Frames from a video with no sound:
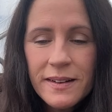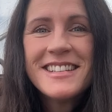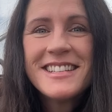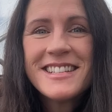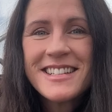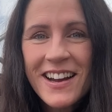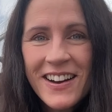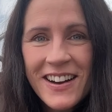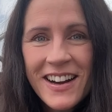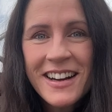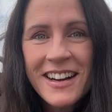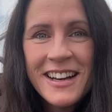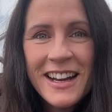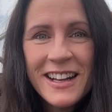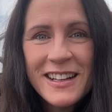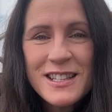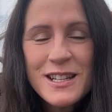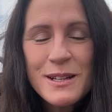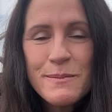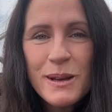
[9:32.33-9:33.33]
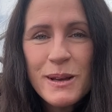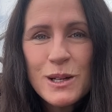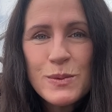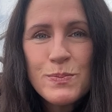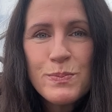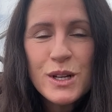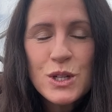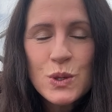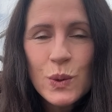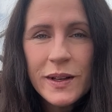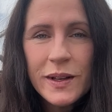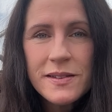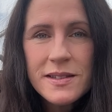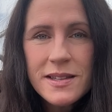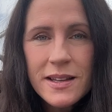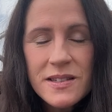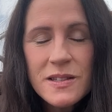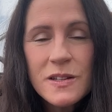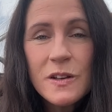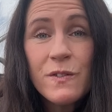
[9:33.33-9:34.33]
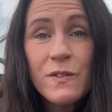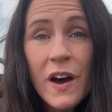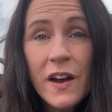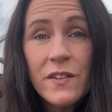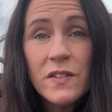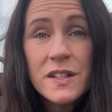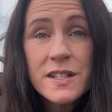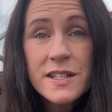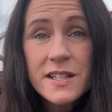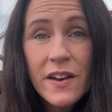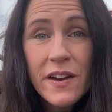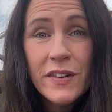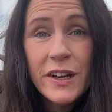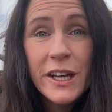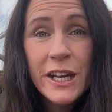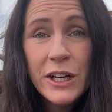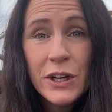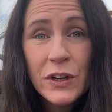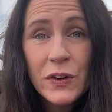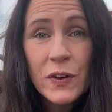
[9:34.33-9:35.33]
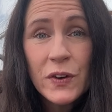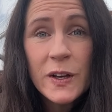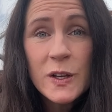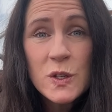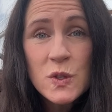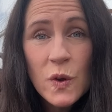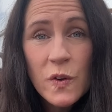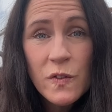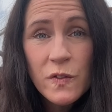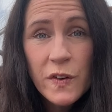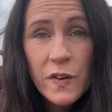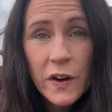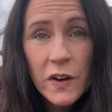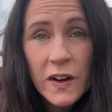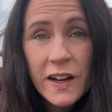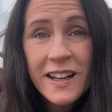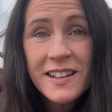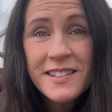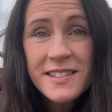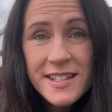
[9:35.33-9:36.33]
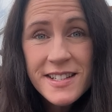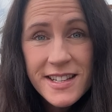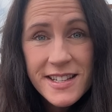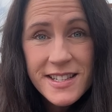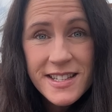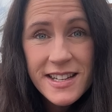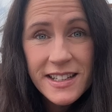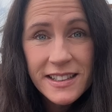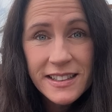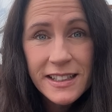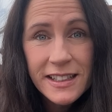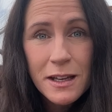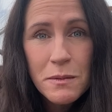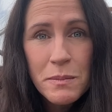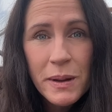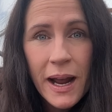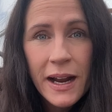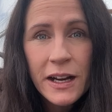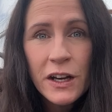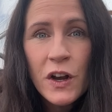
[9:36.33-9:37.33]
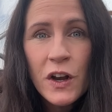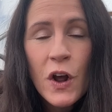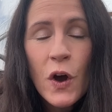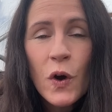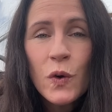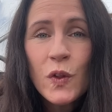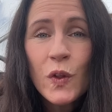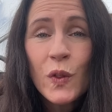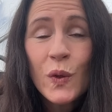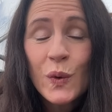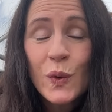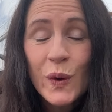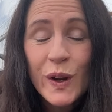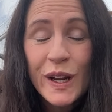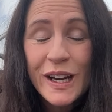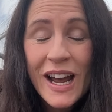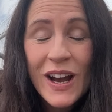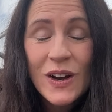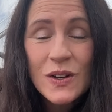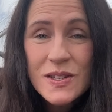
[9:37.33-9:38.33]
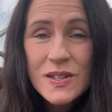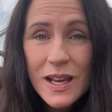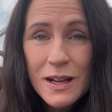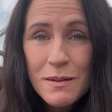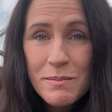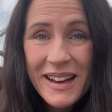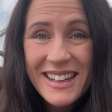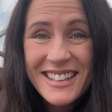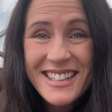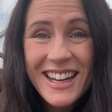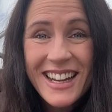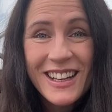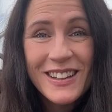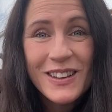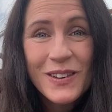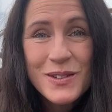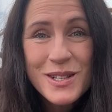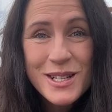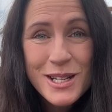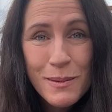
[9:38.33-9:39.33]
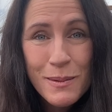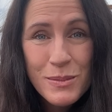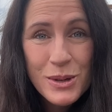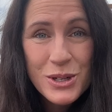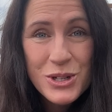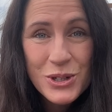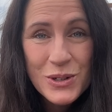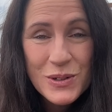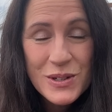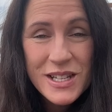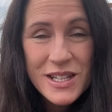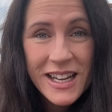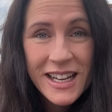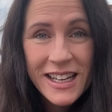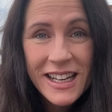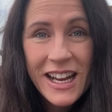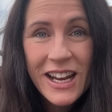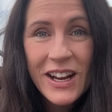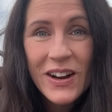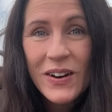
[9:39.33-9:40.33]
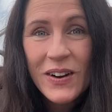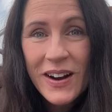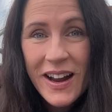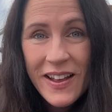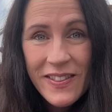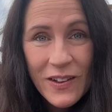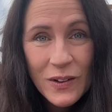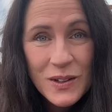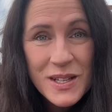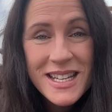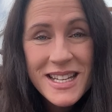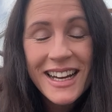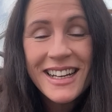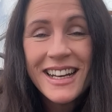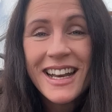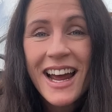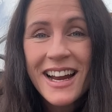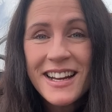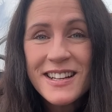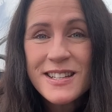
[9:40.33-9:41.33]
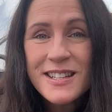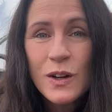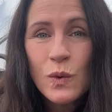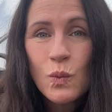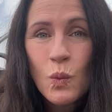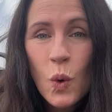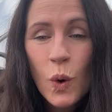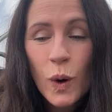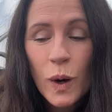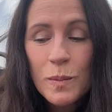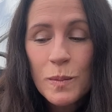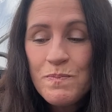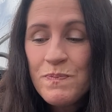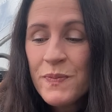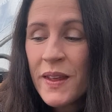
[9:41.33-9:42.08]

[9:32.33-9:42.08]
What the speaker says: Stalk needs to be between 65 and 70 degrees very consistently, but I know that the greenhouse can maintain those temperatures in here and they'll stay nice and warm.